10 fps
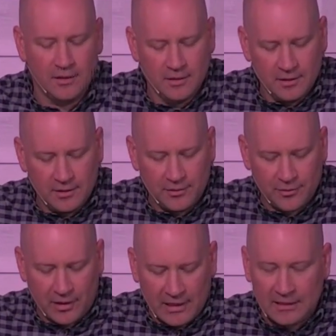is
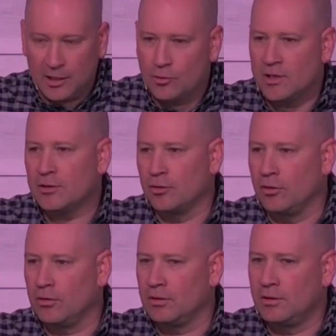highly
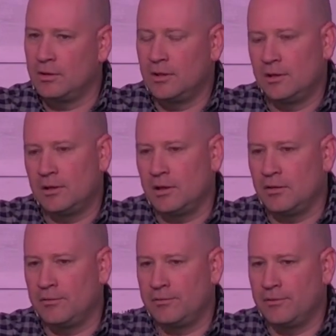critical
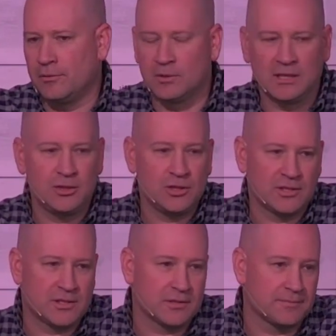of the
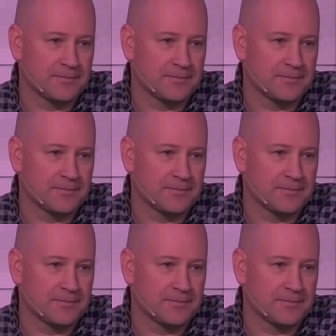religious